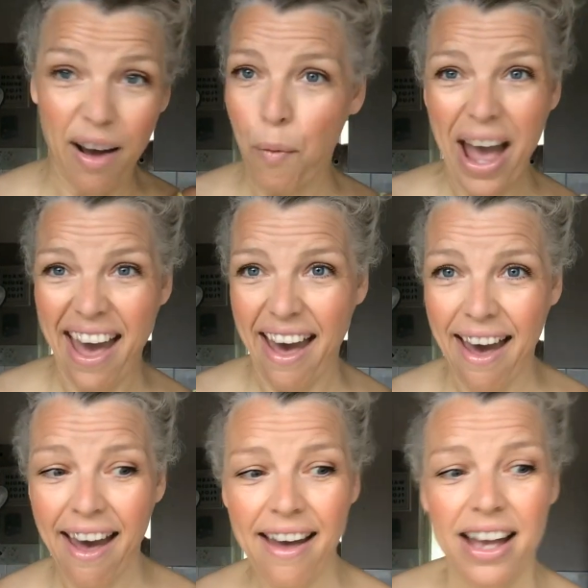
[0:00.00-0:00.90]
wet
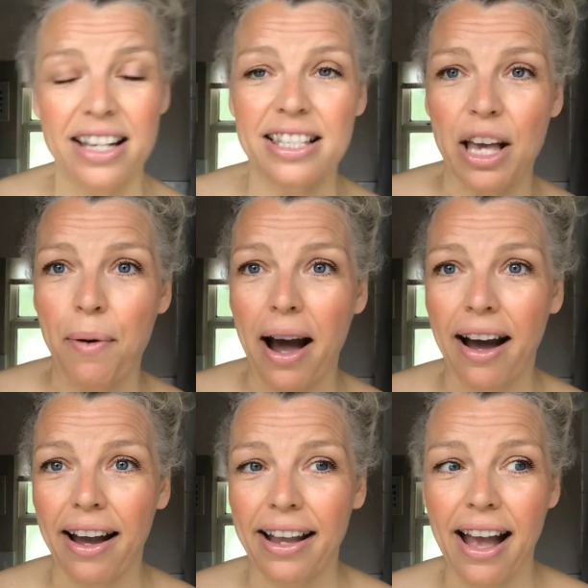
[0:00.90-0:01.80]
hair. So
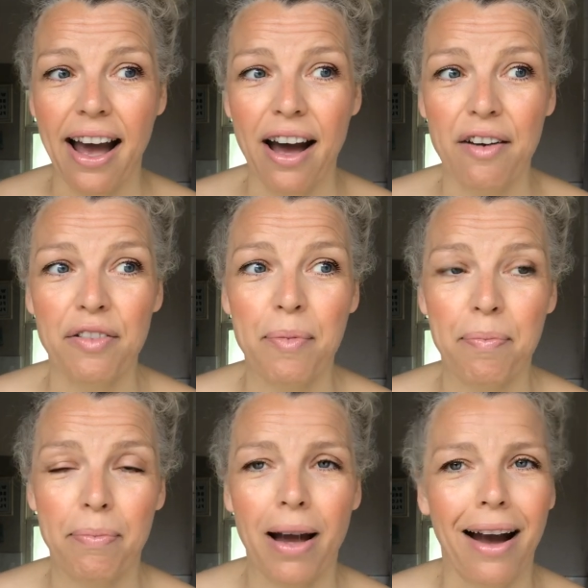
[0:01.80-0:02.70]
I have.
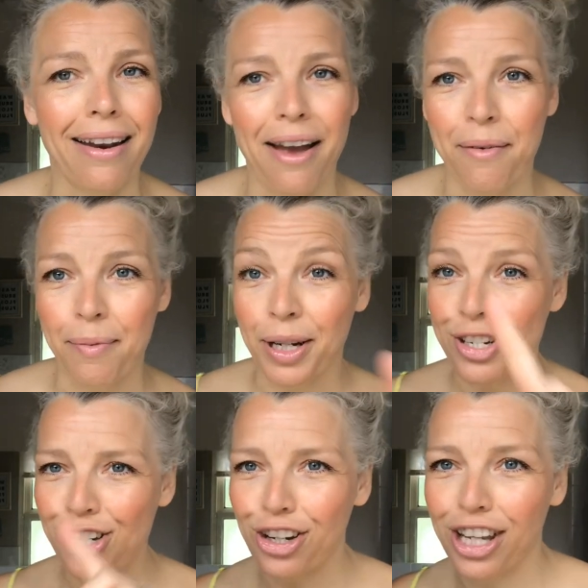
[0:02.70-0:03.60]
I know, I'm going to
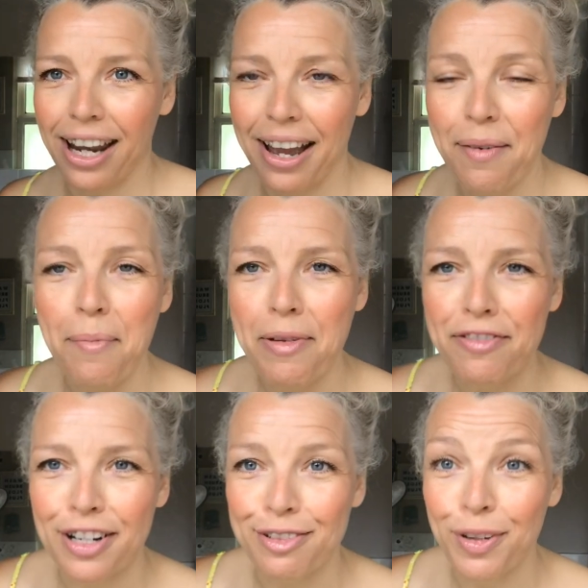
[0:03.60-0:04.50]
shock you now, been
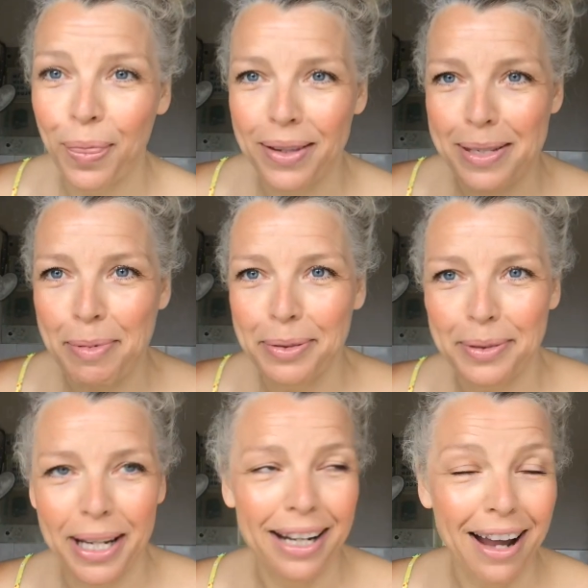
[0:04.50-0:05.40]
for a run this
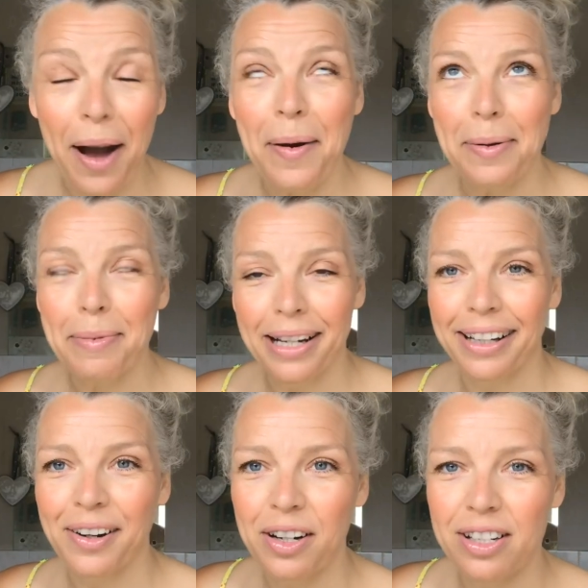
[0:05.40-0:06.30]
morning. Oh my
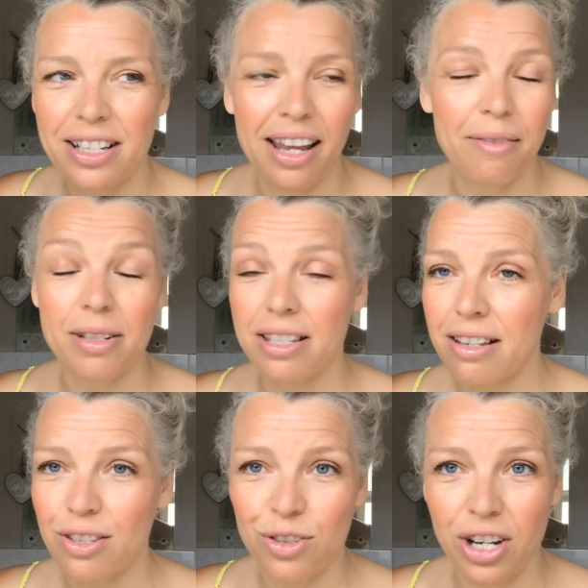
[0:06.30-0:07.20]
god, it was
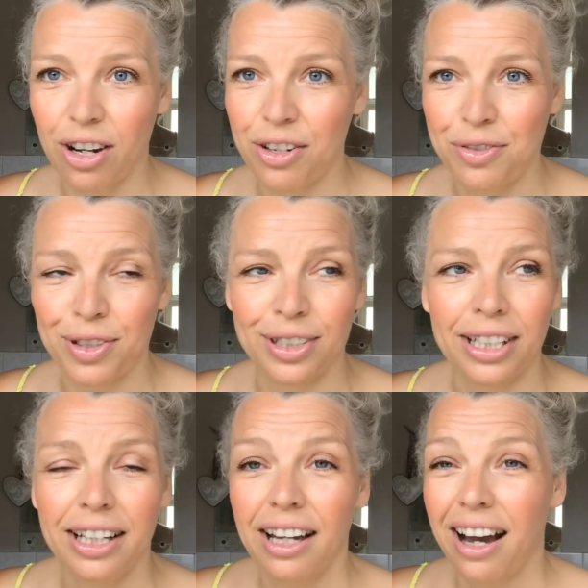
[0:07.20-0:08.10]
such a hard run.
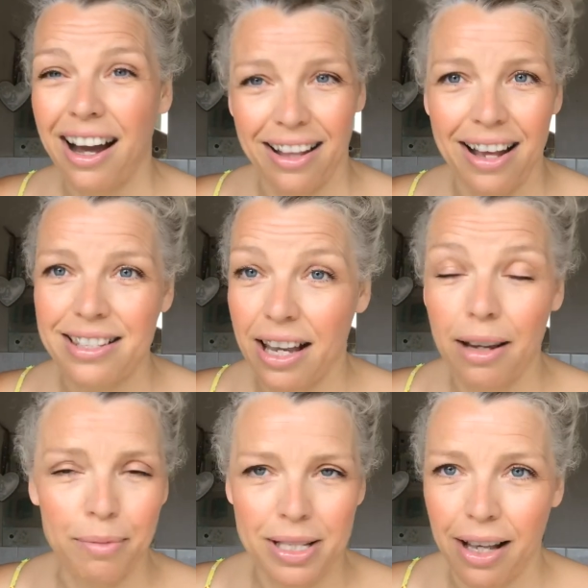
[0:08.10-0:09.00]
I, I,
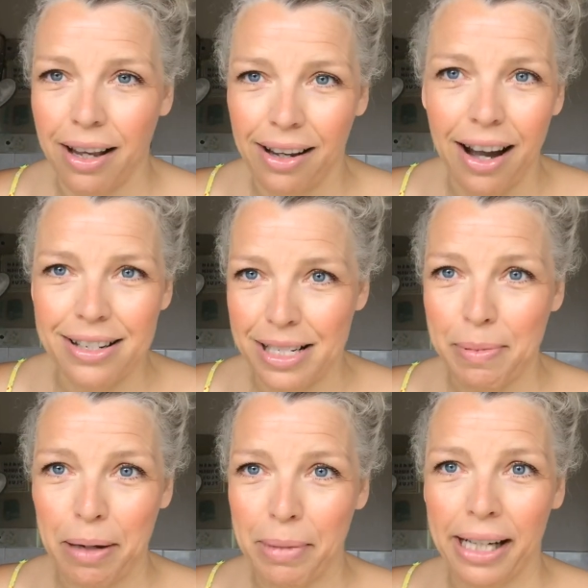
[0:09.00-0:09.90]
it was like, I did
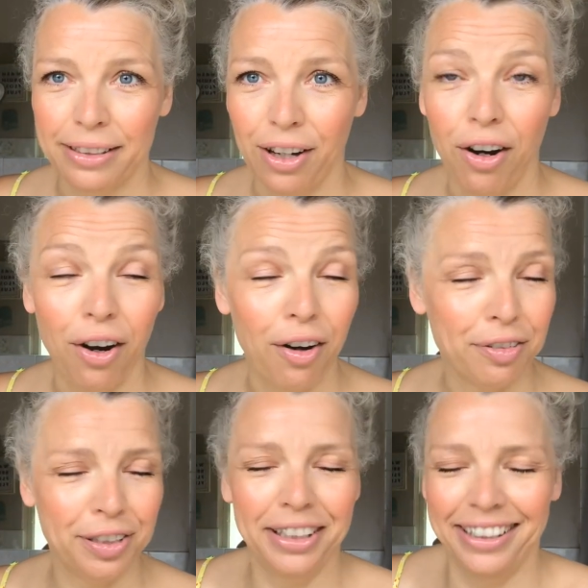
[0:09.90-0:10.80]
about a mile and a
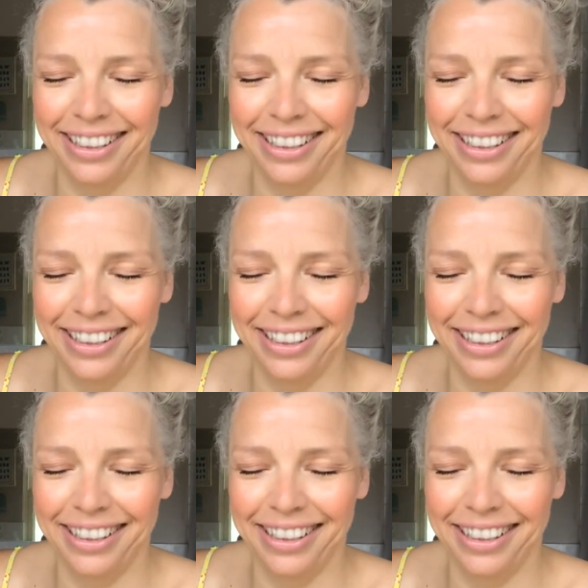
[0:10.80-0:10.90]
half